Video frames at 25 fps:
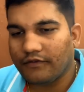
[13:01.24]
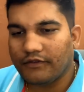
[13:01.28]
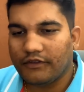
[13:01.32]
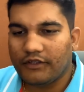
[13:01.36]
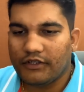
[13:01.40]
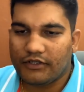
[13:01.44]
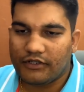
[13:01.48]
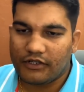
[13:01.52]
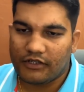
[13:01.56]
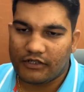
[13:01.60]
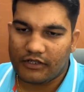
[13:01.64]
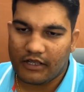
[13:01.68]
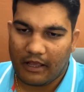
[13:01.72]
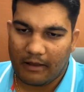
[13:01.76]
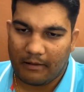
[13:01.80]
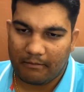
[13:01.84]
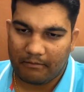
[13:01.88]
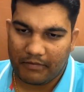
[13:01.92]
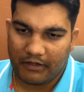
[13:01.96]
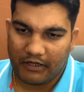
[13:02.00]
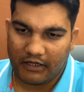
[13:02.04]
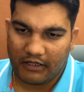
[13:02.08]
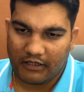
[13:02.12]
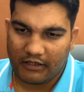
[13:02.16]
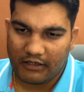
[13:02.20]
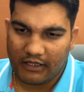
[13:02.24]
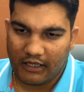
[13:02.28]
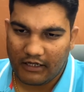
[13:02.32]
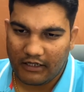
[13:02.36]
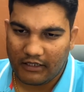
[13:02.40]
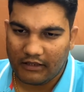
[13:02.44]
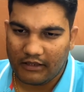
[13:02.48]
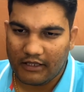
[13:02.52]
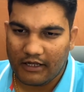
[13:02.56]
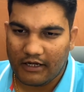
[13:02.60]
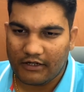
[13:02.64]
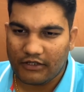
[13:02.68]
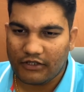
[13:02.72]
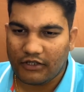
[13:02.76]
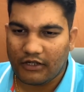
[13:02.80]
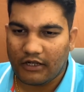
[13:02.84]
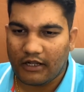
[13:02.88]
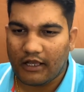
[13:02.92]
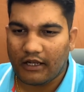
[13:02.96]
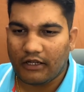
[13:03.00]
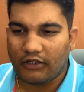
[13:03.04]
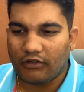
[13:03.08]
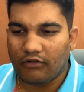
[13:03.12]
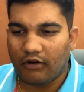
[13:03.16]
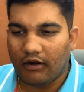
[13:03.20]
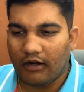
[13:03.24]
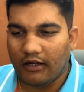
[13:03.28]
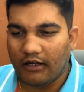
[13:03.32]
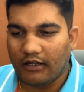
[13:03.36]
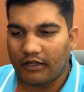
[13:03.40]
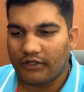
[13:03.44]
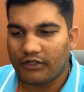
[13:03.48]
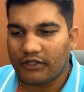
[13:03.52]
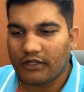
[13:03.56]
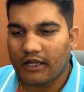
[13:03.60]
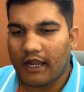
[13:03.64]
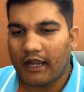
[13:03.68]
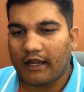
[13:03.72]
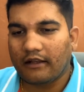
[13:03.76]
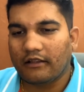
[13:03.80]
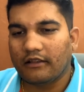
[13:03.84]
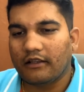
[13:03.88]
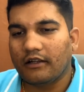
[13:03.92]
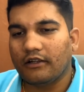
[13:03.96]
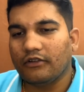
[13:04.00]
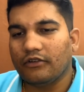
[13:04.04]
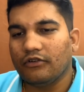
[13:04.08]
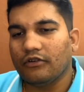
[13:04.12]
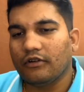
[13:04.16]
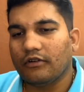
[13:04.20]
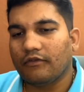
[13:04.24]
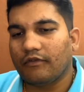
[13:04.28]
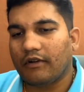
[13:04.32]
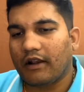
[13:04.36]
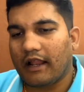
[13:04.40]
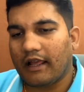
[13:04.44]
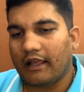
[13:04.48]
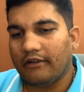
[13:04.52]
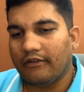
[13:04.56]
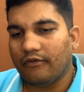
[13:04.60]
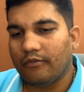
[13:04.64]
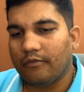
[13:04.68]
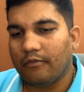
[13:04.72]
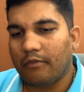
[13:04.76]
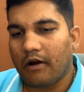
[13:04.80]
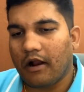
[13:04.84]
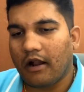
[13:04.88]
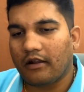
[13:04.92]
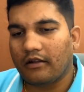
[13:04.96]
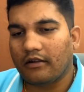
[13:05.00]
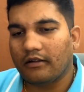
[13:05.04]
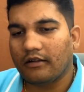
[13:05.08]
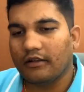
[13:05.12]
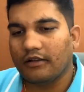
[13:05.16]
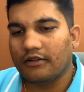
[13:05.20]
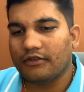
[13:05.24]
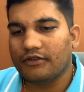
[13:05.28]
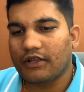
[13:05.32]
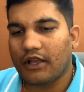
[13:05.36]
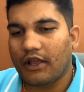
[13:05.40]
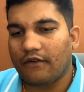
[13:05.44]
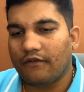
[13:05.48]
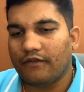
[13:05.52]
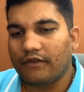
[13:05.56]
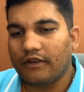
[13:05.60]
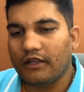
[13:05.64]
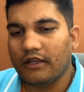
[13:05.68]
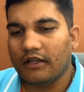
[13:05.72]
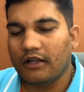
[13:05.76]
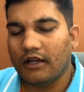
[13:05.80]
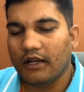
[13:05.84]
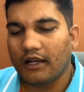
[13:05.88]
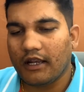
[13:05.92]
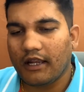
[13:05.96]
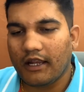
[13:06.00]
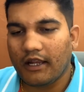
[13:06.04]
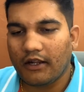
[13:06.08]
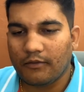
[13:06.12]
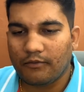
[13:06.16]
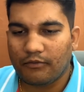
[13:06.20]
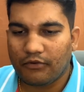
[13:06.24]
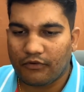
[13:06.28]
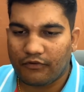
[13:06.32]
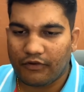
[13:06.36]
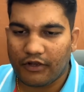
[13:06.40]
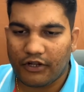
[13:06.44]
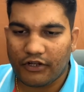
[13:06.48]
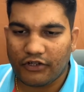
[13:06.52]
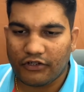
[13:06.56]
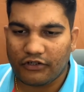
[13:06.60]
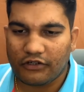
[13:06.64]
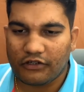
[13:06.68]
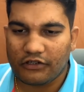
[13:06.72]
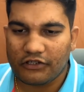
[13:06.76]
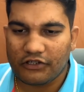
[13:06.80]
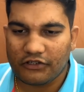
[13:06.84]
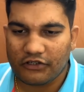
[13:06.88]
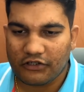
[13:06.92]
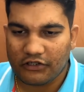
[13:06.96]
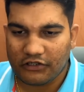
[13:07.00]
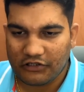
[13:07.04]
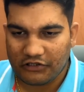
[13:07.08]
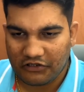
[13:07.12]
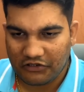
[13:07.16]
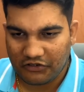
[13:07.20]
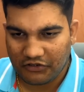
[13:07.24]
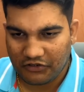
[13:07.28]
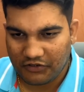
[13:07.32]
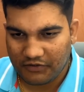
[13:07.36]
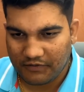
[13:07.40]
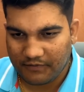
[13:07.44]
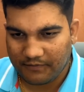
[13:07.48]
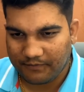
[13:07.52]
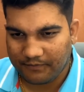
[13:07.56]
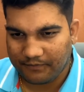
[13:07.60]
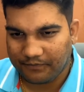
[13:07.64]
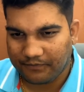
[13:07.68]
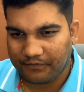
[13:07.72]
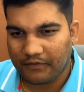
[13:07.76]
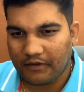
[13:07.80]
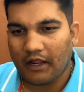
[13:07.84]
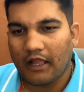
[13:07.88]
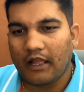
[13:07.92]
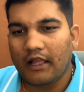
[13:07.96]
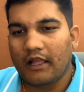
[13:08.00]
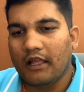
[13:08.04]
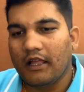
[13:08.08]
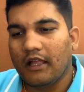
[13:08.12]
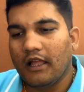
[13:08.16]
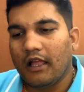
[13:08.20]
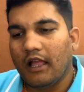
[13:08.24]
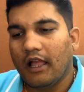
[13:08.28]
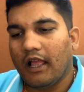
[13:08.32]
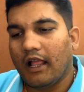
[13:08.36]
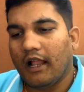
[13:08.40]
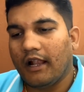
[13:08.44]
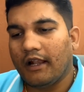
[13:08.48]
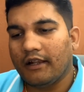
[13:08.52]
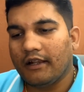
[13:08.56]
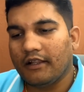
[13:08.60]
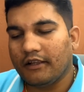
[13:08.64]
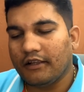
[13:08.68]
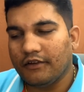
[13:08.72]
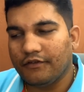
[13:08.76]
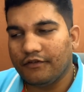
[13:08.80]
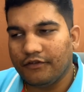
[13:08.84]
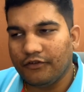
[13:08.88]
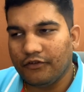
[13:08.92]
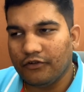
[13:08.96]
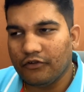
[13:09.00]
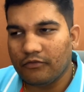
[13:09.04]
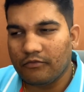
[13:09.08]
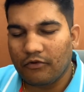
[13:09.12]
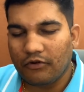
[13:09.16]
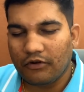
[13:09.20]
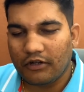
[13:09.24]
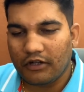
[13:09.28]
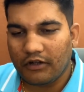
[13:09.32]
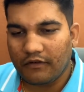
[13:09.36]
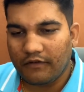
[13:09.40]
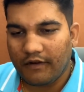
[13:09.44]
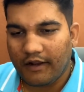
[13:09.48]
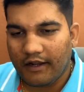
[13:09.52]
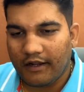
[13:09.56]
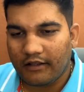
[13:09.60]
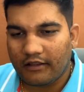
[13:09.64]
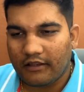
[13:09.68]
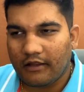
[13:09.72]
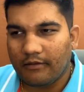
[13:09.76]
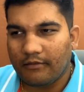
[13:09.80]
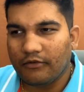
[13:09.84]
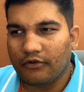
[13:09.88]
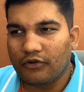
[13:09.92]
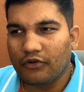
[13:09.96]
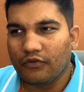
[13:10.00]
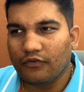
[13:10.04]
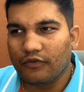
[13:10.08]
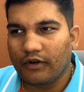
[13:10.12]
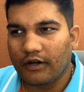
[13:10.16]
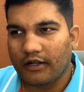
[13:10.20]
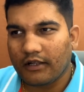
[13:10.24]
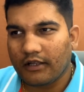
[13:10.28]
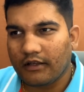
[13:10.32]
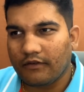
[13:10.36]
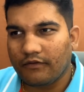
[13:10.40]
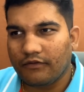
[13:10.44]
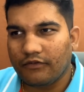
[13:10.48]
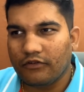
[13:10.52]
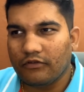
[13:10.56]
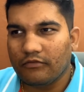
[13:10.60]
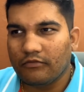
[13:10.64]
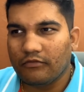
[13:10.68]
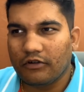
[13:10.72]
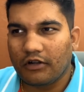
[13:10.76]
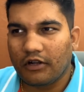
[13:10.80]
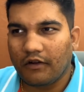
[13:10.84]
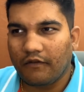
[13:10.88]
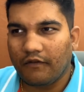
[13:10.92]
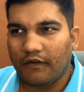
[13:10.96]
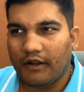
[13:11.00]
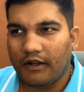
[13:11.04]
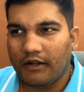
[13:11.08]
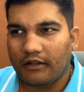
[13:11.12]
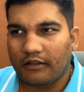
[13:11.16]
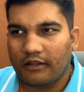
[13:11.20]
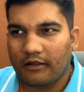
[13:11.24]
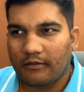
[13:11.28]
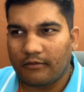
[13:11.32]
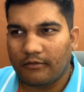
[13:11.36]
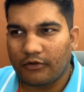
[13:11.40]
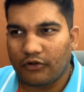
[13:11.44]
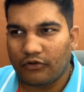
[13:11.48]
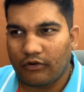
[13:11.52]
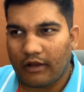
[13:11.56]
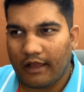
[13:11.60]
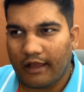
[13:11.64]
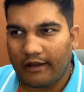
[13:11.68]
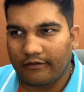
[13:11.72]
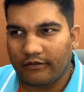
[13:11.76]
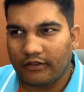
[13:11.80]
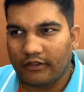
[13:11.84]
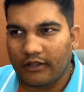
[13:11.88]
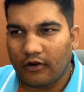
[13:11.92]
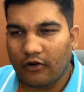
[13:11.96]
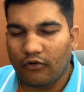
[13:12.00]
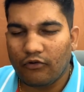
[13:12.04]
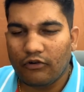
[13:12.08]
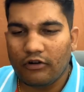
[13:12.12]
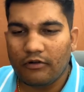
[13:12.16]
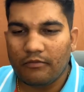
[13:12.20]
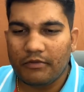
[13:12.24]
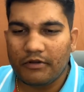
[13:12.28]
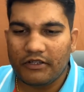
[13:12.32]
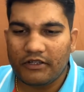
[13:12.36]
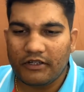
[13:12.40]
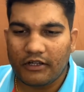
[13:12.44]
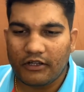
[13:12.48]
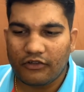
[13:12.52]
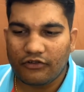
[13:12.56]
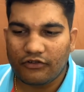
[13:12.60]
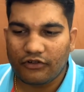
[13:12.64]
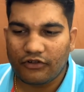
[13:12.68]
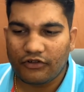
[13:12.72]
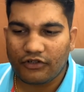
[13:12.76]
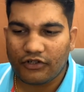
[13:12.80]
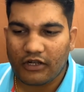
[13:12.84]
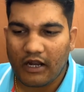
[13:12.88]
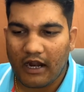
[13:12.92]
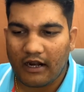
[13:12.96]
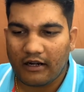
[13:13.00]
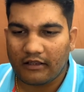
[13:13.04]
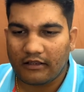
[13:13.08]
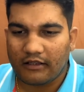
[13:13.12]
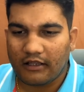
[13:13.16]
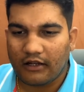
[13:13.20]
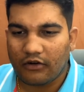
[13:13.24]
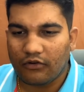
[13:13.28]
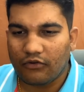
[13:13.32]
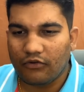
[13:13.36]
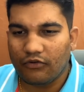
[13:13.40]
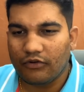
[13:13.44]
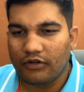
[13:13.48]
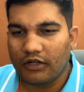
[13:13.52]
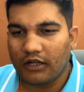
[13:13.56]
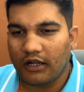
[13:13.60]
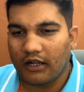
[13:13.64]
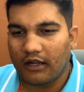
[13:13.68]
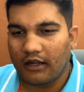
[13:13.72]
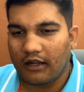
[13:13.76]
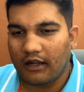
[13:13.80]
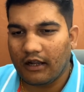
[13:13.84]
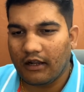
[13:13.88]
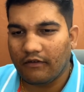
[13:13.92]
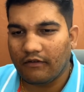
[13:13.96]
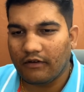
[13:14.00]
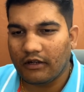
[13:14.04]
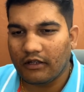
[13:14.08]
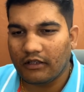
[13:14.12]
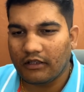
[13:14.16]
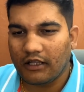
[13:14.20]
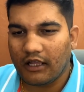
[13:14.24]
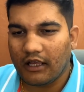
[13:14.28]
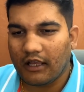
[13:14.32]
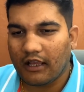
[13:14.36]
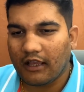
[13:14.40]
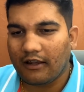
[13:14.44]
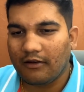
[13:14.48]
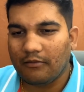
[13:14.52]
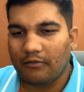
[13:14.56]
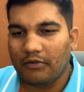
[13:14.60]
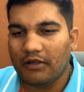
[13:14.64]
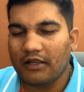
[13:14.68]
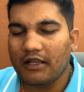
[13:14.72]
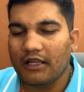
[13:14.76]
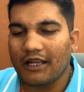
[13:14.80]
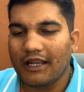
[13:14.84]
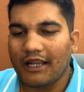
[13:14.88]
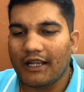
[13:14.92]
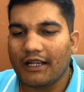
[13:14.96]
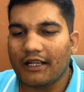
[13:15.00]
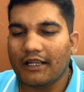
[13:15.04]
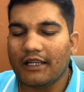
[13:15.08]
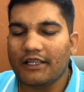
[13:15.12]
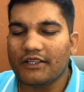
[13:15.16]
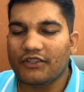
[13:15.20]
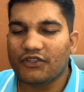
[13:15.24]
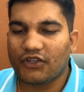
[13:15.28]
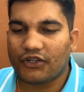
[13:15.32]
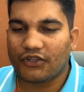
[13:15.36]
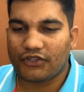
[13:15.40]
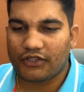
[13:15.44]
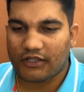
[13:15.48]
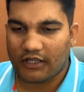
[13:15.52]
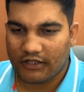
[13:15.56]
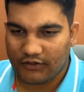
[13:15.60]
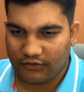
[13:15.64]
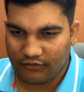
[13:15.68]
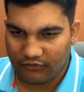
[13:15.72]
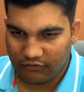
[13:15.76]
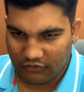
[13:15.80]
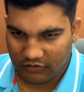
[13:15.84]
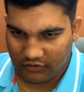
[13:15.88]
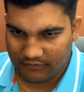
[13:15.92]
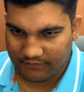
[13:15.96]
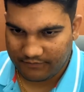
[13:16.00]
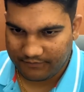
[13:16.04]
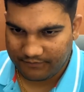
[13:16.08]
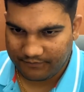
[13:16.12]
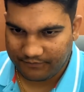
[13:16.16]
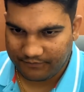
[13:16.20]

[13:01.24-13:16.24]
of this is happening, then in that scenario, understand that your life partner is having great professional skills. And if you motivate them to work, if you motivate them to have their own business or start their own endeavor, they can be greatly successful.